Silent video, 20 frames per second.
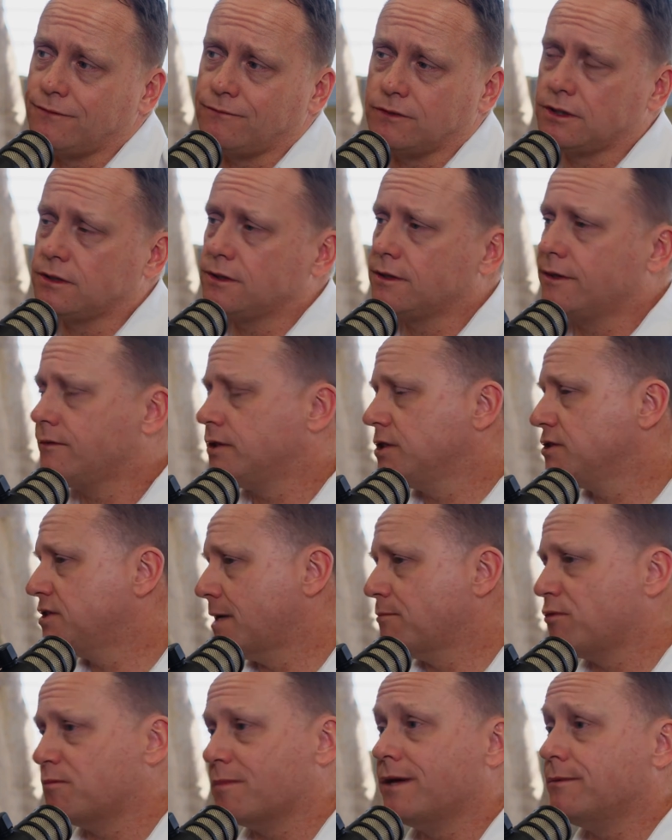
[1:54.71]
Give an
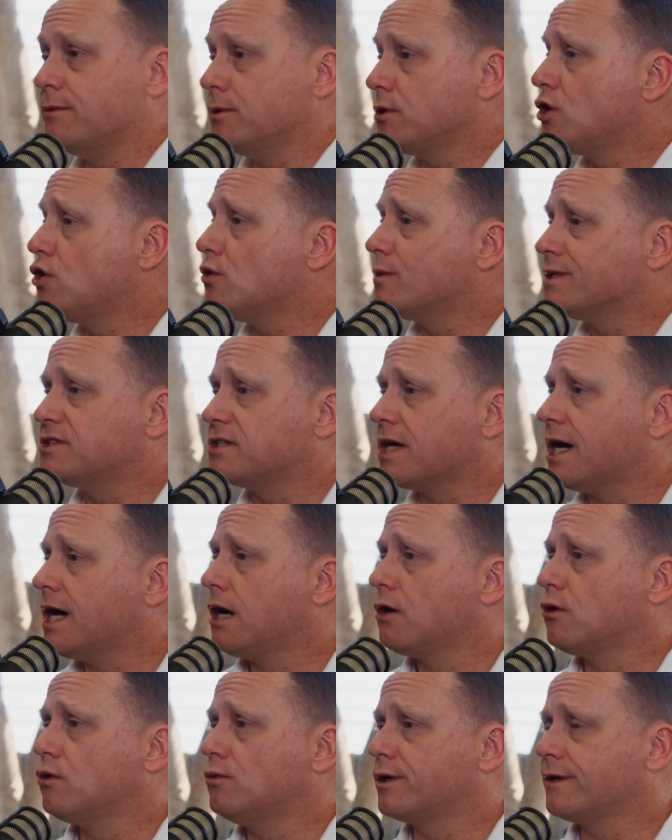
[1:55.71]
example, maybe a
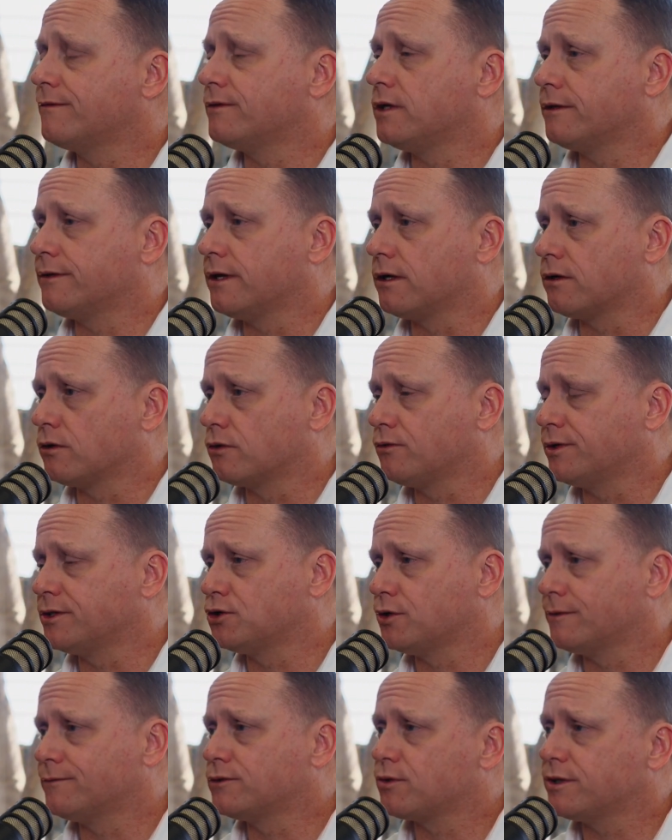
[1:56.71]
QSR or whatever like that, or a
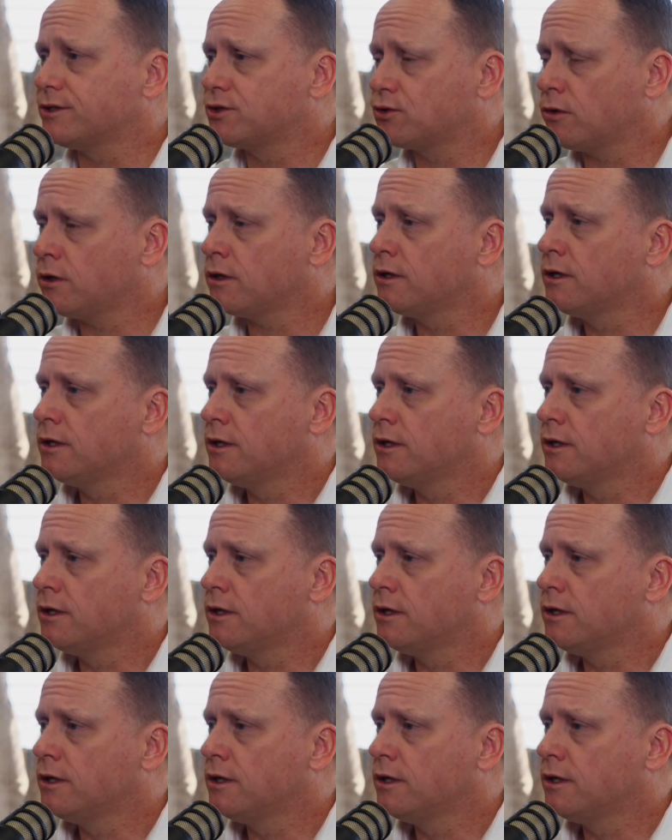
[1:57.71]
quick service restaurant.